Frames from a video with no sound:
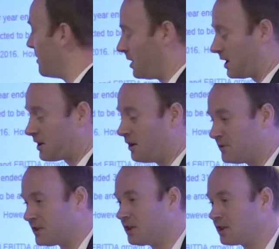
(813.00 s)
I
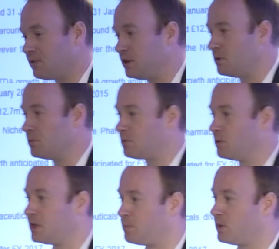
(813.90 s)
obviously can't give you the numbers, but we
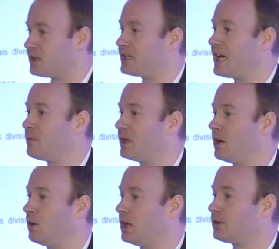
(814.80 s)
did put a statement
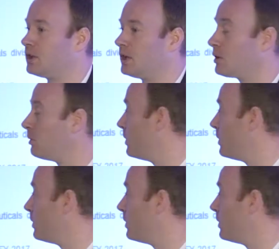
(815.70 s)
out a couple of